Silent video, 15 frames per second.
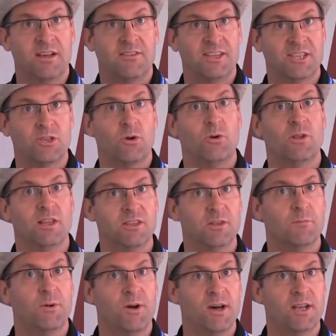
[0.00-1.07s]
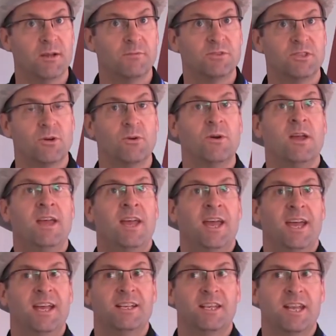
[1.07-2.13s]
this hole in the bottom. So
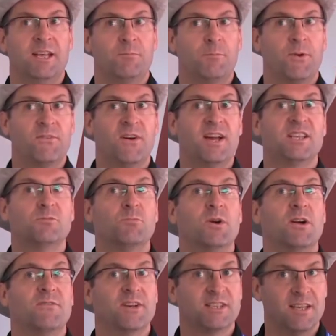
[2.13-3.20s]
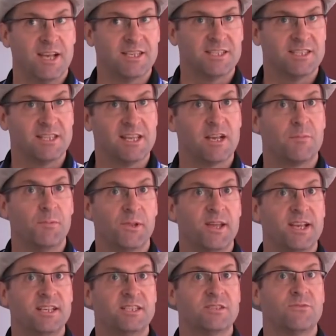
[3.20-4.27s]
it provides more of a slick
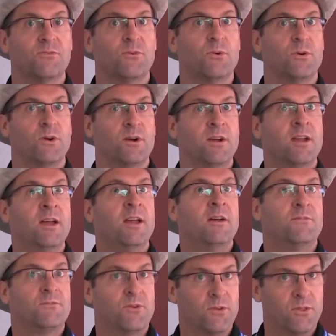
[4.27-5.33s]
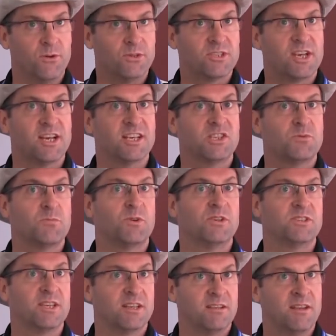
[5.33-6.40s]
place for those
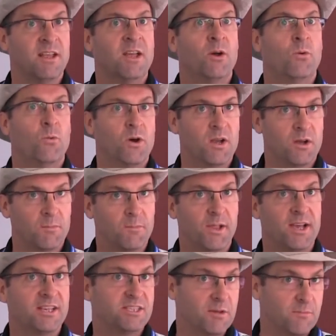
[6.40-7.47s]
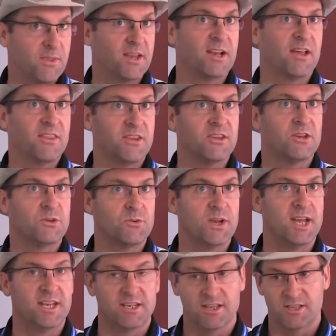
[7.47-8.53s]
customers that want to apply something other than
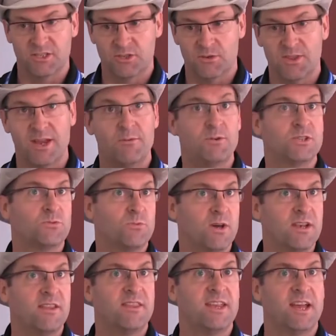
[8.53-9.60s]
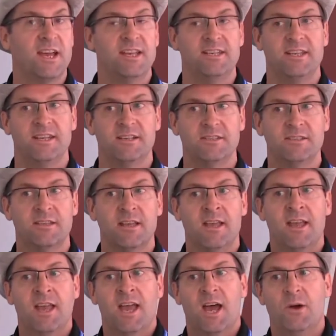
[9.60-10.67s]
granular. So that was one of the ideas.
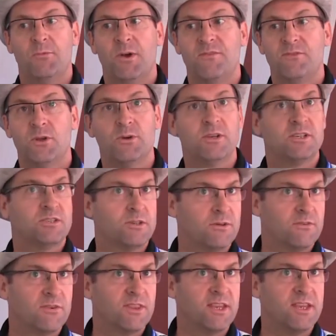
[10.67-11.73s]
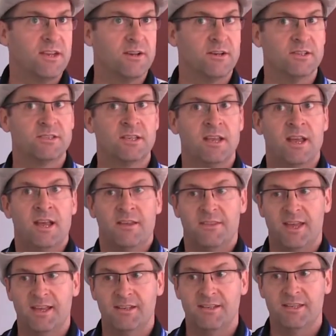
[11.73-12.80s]
And we've noticed over the years
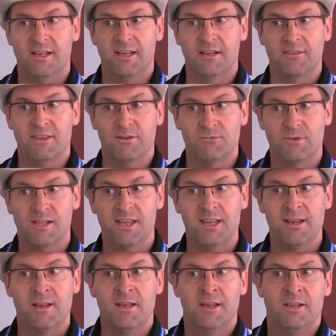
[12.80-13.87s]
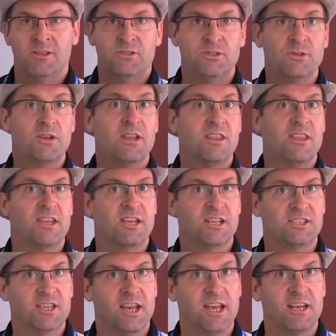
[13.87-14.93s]
that that really, due to the
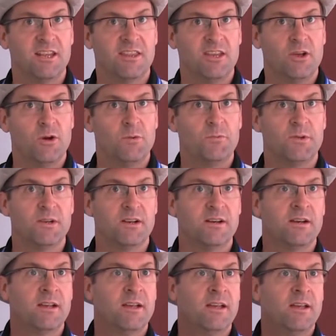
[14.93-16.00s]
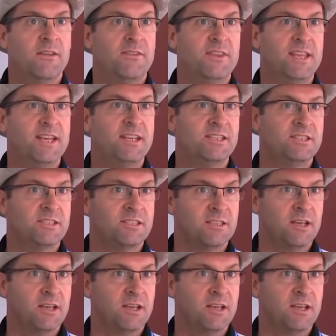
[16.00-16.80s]
design of the opener, these